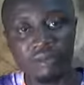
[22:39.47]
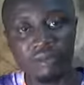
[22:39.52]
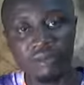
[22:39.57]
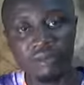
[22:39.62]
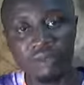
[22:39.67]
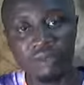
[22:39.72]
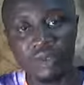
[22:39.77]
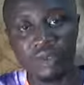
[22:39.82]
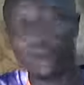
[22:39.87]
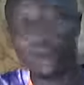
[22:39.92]

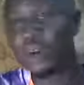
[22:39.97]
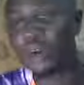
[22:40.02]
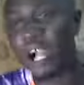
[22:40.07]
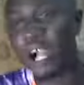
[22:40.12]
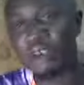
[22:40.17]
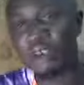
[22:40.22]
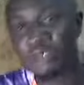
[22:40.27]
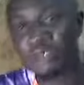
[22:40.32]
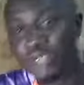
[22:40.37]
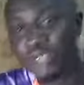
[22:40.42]
So
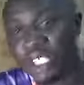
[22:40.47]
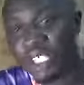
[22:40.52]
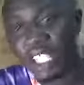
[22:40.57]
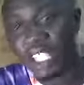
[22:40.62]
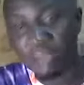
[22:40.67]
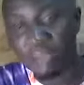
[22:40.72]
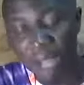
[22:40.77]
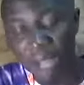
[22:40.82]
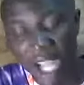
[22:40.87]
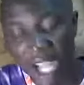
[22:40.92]
I'll do it
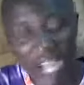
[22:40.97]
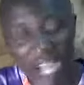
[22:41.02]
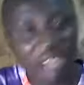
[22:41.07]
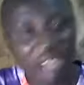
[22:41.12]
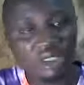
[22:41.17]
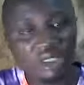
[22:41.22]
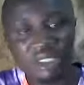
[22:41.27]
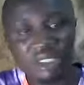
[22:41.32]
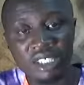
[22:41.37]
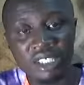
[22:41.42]
at my
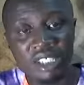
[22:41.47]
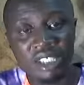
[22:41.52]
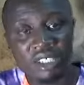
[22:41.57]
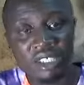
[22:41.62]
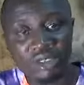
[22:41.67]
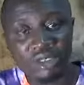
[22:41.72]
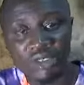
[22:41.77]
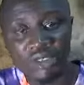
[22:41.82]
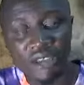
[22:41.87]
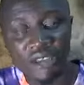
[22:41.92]
house,
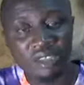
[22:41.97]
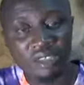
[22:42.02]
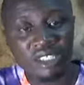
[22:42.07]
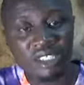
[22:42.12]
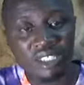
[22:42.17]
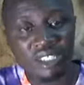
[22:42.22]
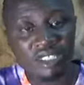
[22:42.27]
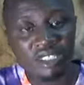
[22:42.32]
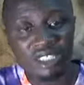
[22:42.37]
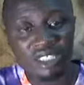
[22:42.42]
do
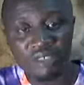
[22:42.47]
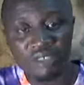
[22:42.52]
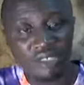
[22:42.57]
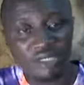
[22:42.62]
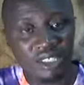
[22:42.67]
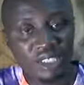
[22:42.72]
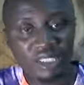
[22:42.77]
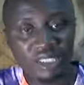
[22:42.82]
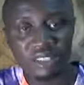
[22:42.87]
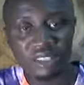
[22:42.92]
everything, leave
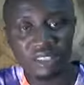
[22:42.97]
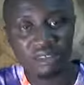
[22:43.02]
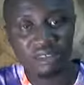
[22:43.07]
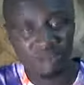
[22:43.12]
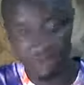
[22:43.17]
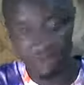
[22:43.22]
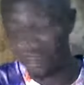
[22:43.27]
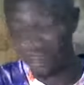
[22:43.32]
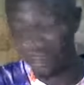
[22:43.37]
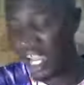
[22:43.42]
it.
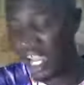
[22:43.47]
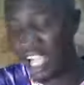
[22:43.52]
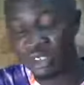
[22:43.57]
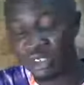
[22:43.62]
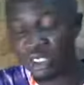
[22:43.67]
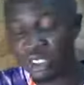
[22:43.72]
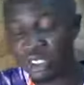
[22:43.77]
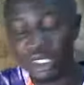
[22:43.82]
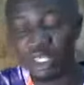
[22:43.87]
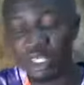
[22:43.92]
If I had to
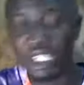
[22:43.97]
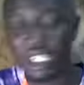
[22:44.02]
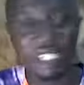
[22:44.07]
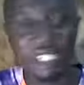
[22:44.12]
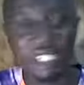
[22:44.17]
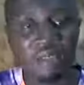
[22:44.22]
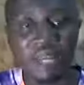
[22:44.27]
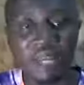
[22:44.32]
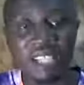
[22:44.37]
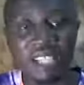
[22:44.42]
disconnect the
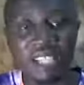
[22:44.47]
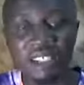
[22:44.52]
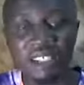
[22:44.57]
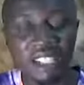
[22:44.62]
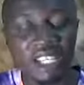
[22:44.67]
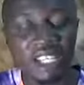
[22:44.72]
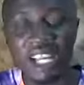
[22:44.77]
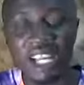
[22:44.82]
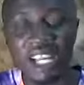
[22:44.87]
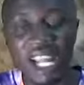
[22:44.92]

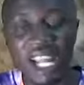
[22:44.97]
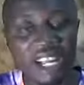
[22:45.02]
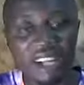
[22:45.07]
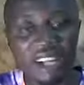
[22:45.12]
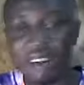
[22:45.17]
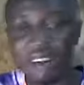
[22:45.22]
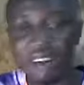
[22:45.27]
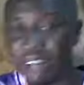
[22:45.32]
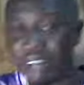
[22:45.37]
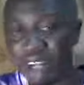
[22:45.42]
battery,
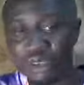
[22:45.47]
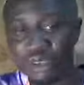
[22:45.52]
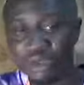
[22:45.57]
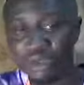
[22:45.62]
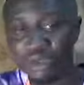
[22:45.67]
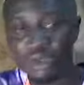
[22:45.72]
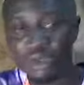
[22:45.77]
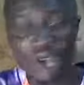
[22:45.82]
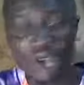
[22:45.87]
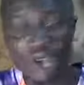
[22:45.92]
I
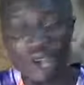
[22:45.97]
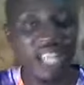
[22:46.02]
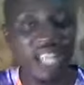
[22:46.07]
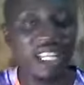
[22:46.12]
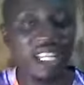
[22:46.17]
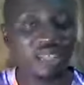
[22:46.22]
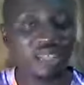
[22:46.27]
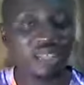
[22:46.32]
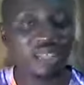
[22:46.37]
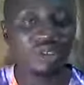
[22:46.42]
would go ahead
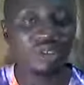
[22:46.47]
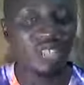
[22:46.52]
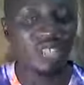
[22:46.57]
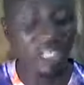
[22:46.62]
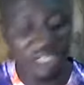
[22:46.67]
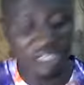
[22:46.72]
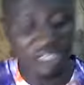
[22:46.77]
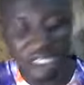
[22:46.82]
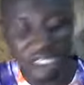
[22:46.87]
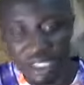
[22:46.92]
and do that.
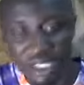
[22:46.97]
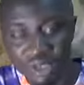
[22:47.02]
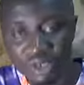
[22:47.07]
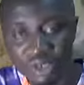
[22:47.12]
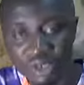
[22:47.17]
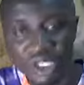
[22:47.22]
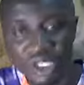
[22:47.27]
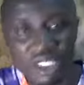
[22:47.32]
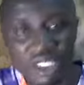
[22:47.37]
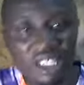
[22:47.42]
Do
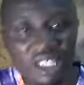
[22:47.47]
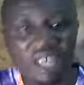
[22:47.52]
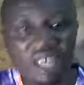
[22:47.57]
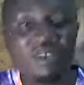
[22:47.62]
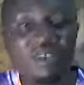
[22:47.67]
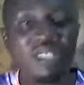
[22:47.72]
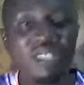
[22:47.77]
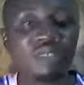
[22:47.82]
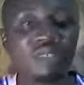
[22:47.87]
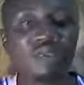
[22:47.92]
it, leave
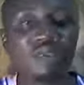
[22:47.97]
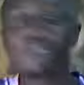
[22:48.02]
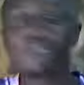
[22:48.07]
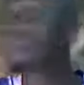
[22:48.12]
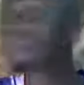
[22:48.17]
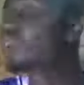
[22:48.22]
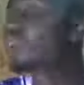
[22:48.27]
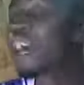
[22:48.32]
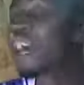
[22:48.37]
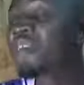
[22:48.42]
it.
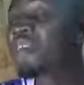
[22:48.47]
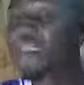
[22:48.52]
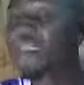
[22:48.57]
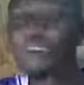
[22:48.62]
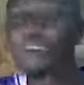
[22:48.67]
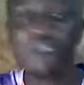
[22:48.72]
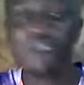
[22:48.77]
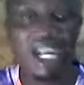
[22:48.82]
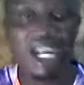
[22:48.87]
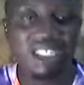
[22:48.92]
Don't even
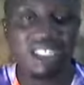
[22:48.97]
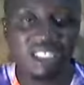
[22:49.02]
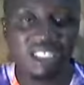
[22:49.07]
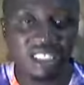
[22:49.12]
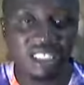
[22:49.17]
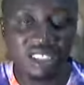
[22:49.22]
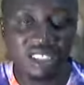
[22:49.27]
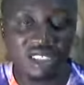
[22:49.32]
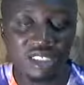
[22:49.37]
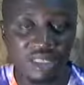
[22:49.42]
crank
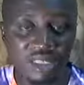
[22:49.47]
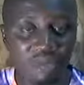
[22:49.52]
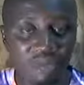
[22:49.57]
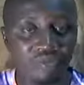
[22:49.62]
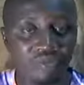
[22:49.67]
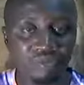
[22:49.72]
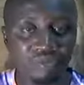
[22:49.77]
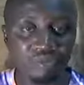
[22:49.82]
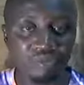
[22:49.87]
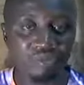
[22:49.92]
the
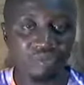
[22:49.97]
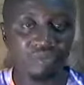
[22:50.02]
engine.